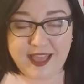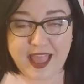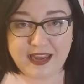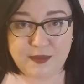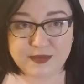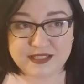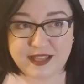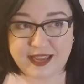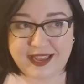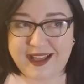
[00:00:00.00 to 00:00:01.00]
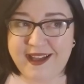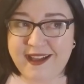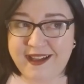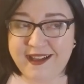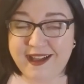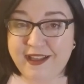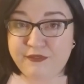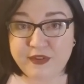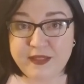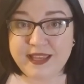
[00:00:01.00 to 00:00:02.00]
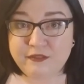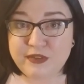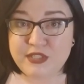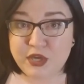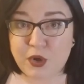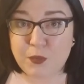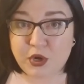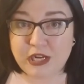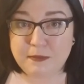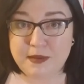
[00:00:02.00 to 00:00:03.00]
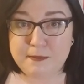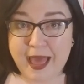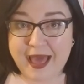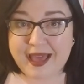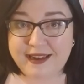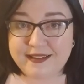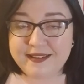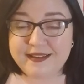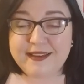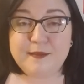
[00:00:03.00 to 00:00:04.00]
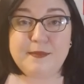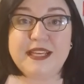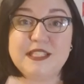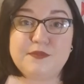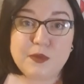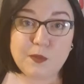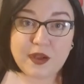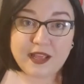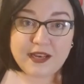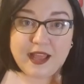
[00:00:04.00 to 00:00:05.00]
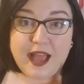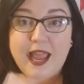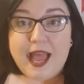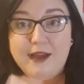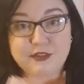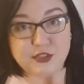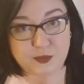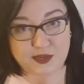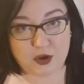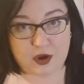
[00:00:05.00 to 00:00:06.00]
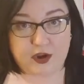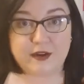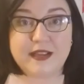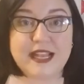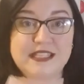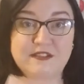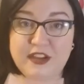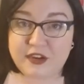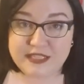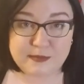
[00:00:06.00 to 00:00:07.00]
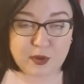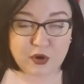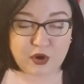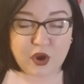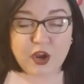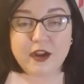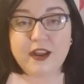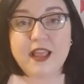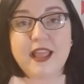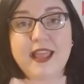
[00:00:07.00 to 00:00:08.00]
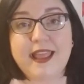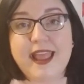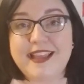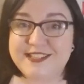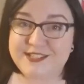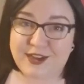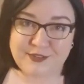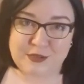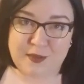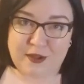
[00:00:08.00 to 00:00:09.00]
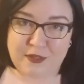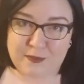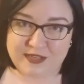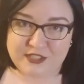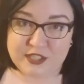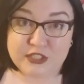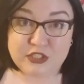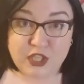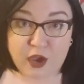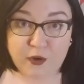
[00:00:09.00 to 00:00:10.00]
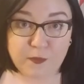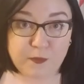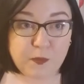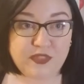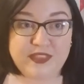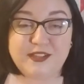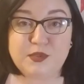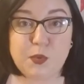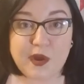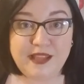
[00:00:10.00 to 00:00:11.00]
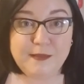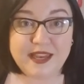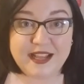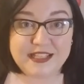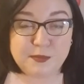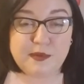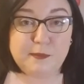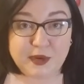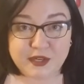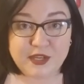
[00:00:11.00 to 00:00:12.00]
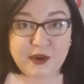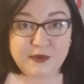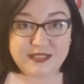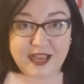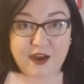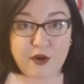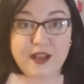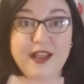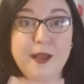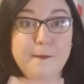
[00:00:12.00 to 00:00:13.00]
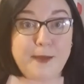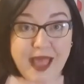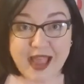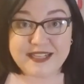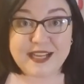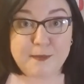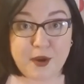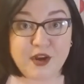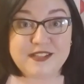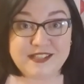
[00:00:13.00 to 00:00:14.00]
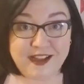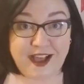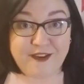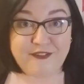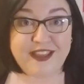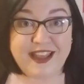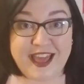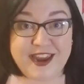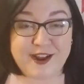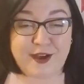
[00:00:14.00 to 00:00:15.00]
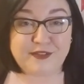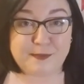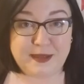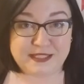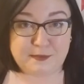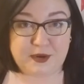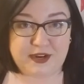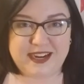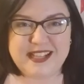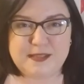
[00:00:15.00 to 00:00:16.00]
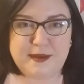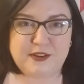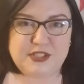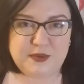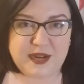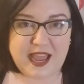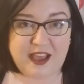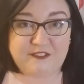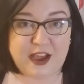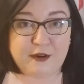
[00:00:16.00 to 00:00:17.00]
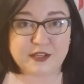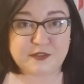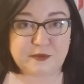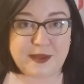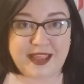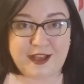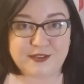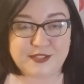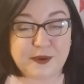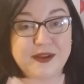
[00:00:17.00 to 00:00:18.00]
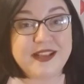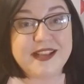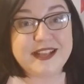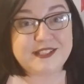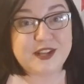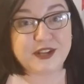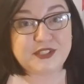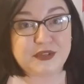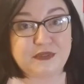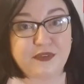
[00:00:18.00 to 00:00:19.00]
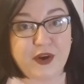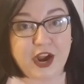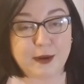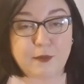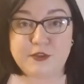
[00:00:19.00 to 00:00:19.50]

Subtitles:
And he was like, I feel like if we don't, we're going to be mad. Because for one, I have a toy car. It's a very small car. It does not do well in the winter. So within 20 minutes, we booked a hotel, packed up our stuff, and headed off to Pittsburgh. And it's about 2.5 hours from my house. So it's not too far.